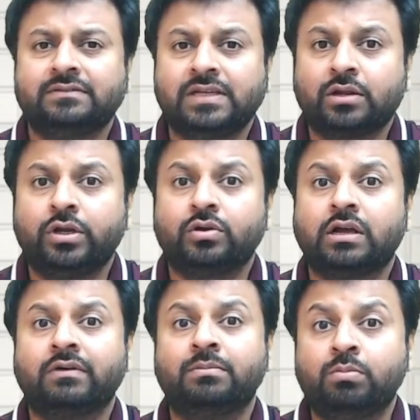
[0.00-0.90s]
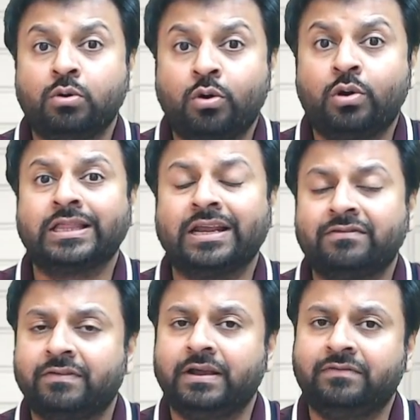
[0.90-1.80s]
We are going to cover more than
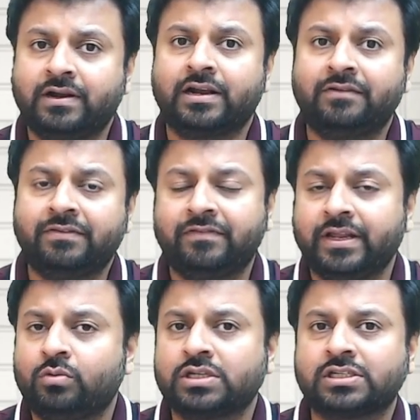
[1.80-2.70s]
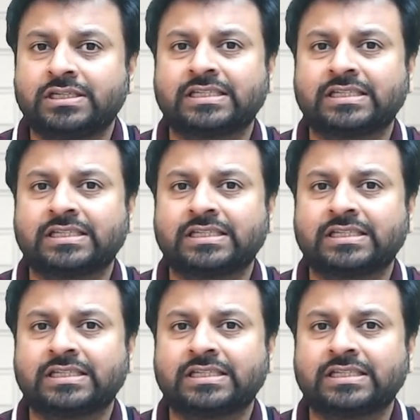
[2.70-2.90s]
550 questions